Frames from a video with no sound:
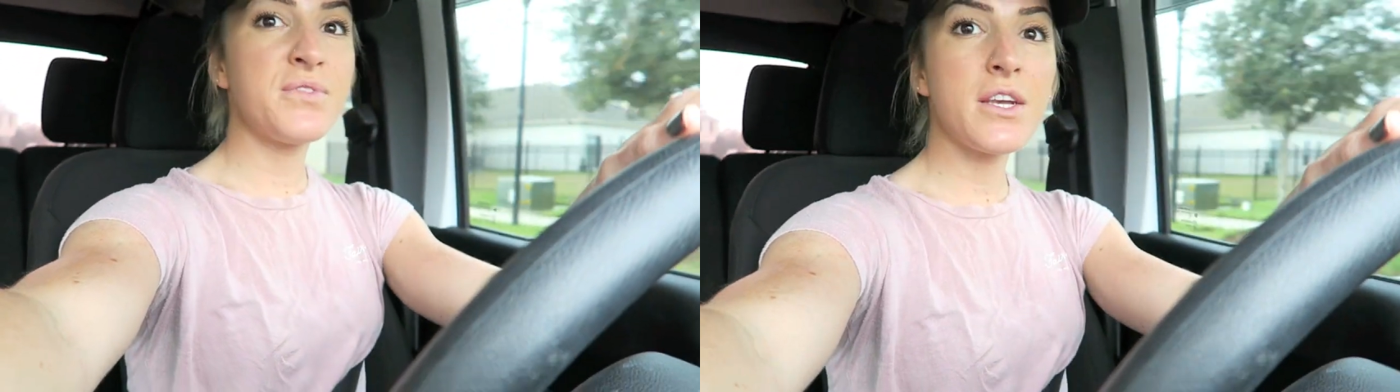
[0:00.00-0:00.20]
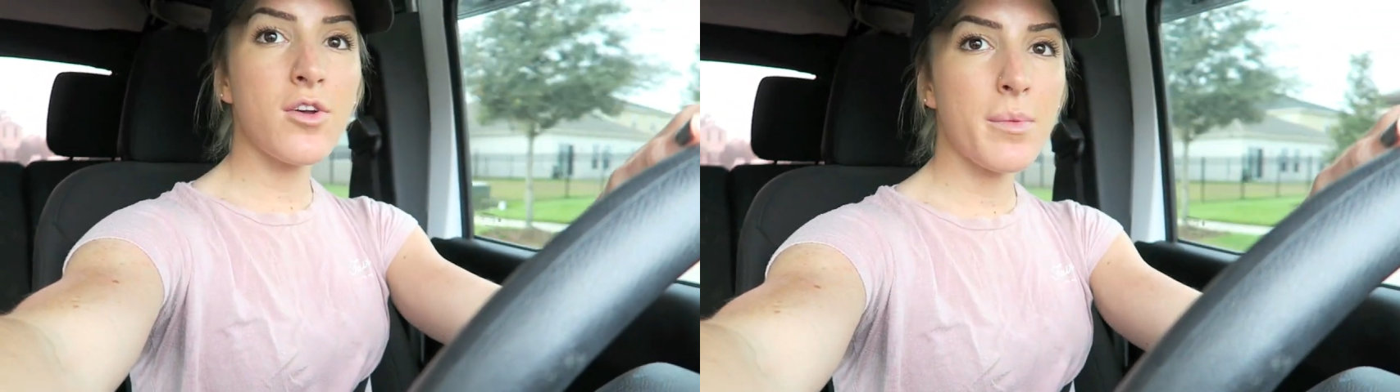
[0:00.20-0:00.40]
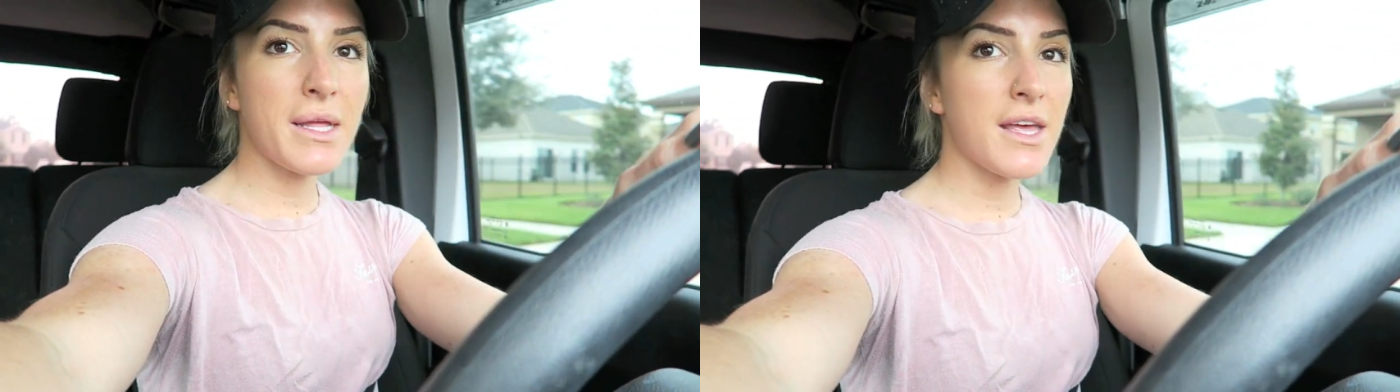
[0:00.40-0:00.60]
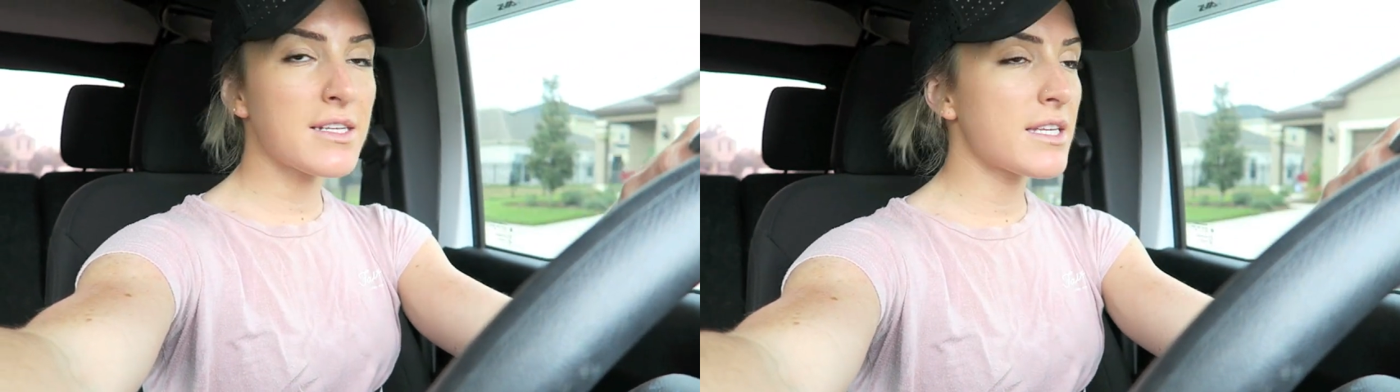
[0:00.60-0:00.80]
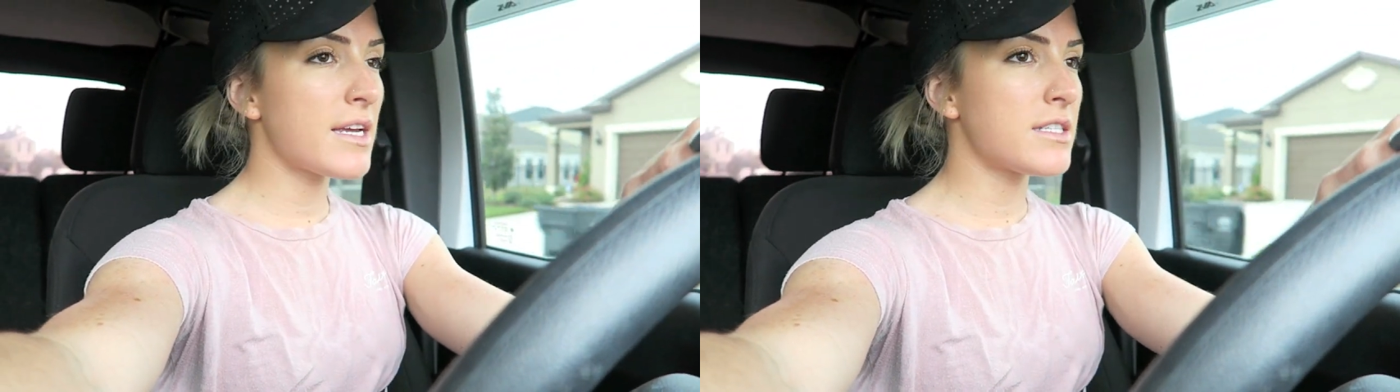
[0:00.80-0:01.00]
Didn't go to bed
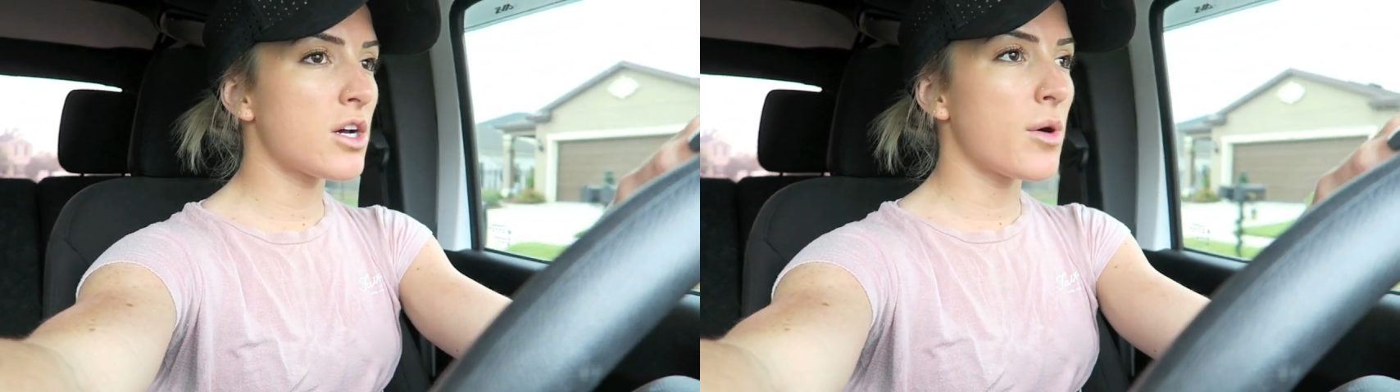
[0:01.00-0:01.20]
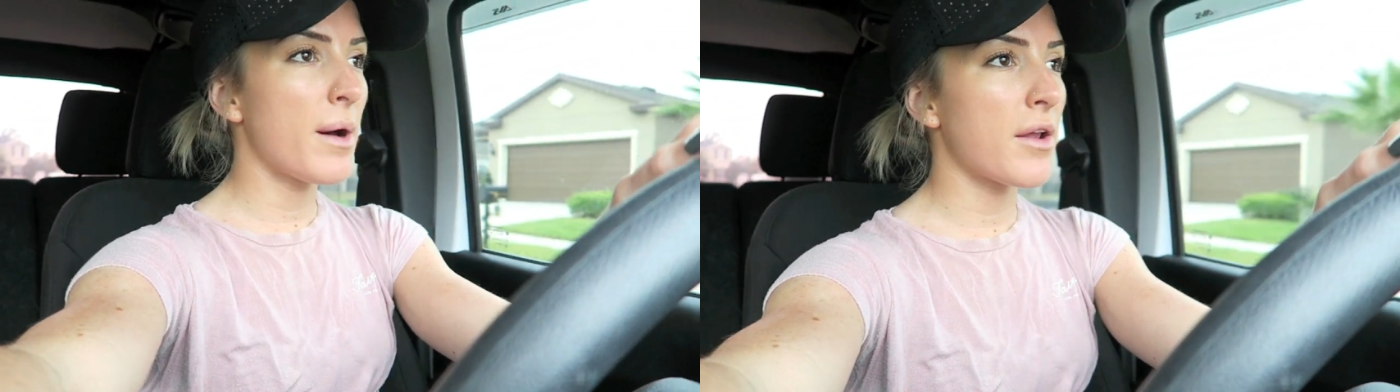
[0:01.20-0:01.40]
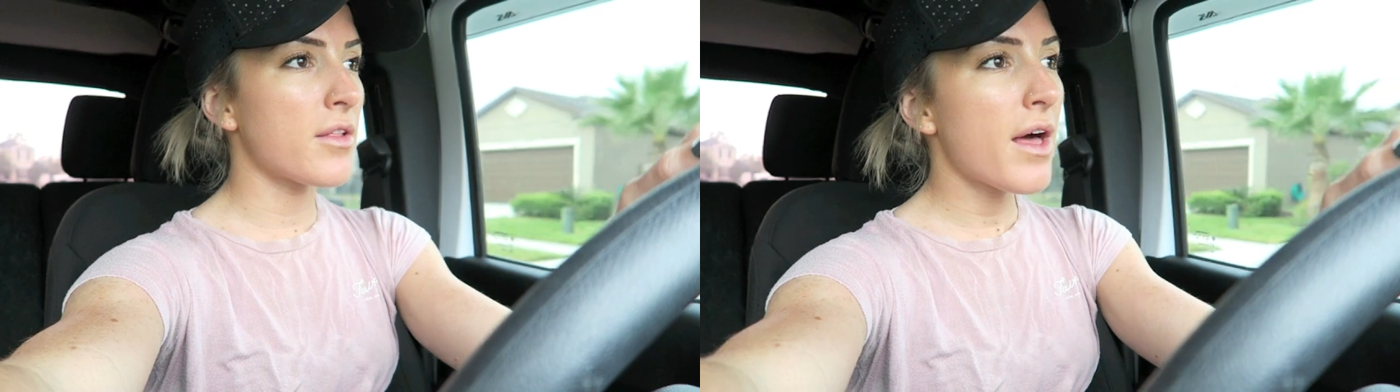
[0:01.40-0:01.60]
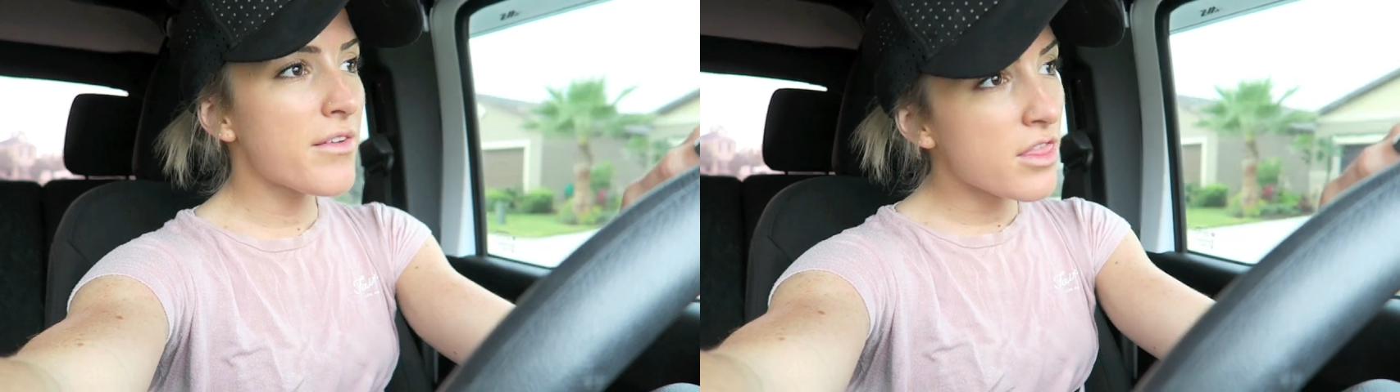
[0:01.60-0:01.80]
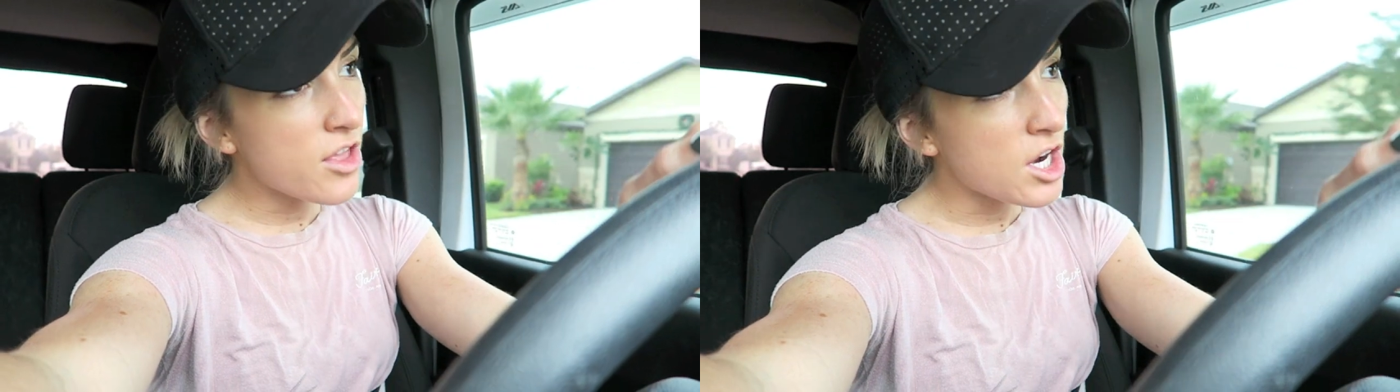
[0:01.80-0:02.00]
last night till about
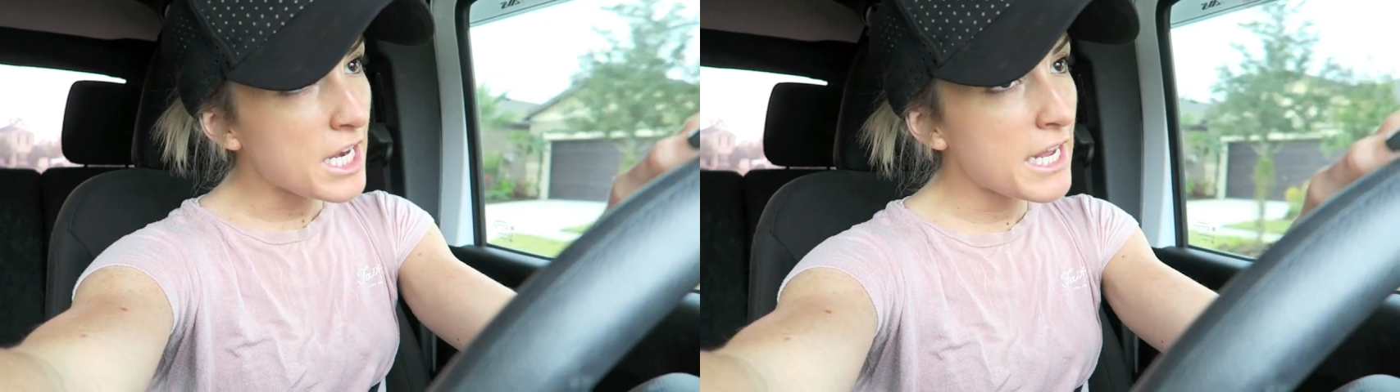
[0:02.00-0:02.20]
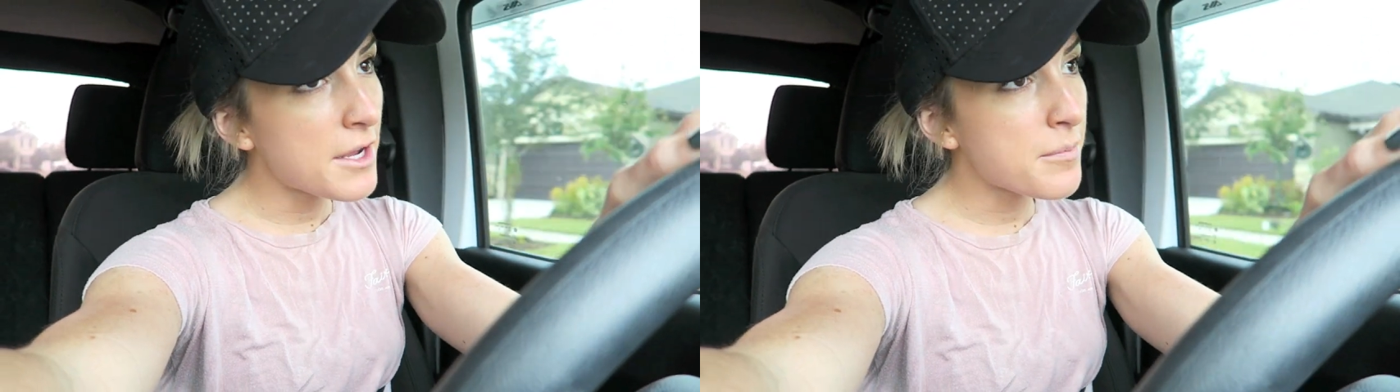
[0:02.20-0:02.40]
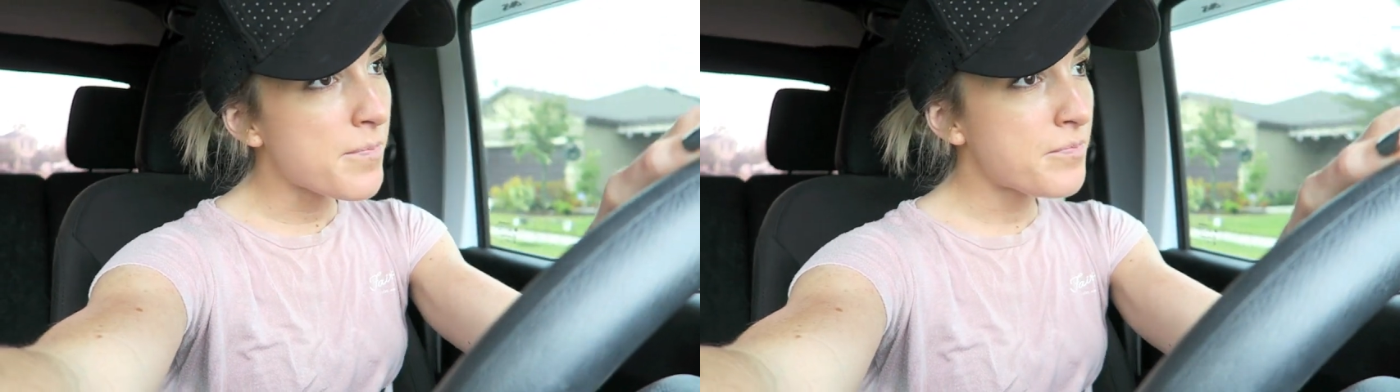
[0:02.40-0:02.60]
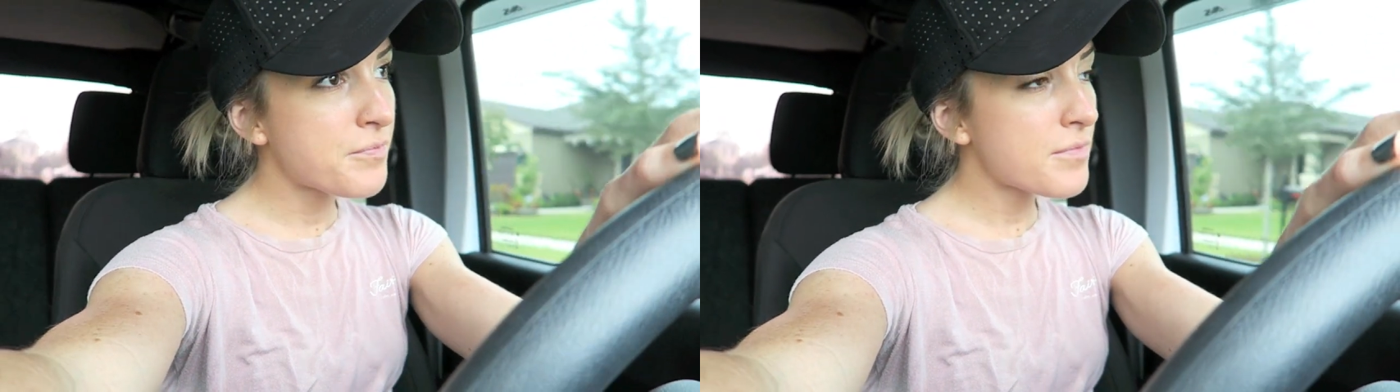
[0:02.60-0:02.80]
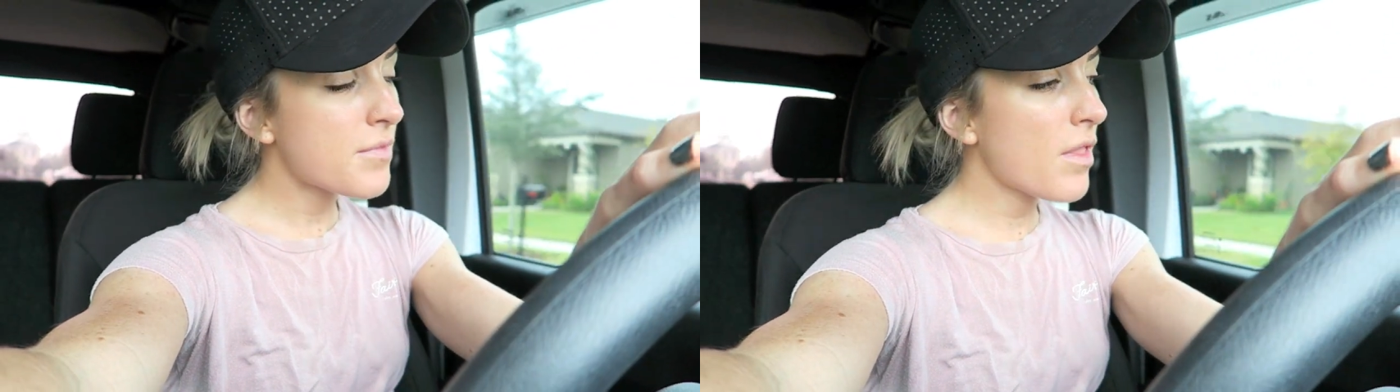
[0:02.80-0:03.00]

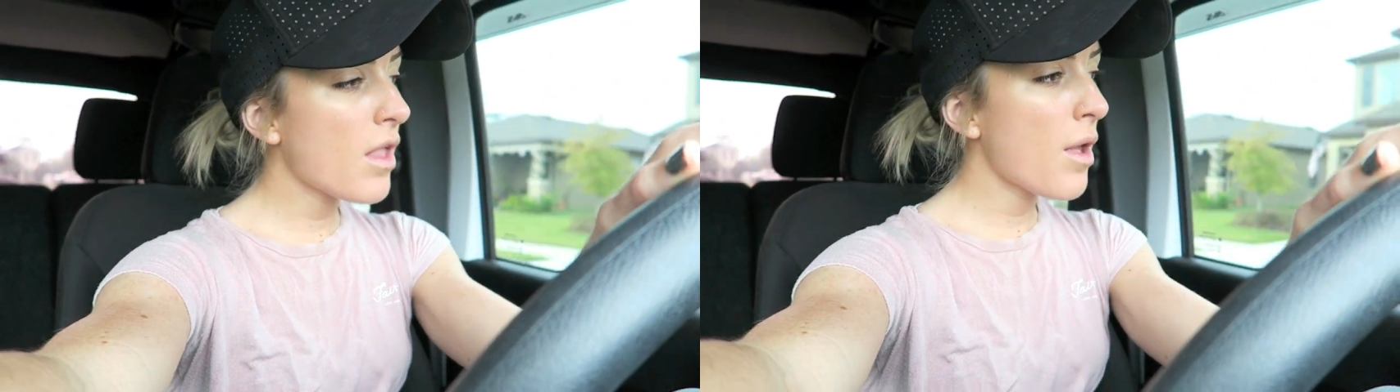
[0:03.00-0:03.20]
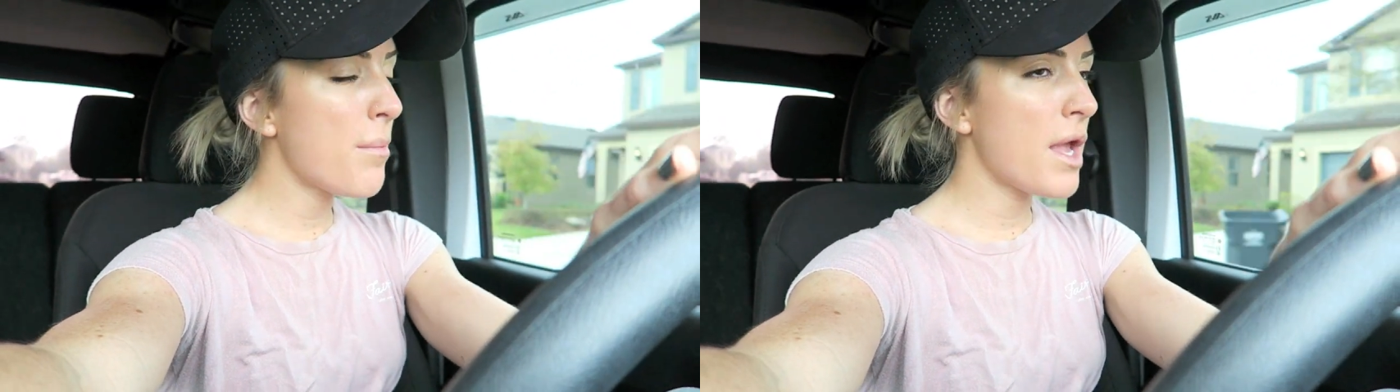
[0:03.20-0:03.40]
11:30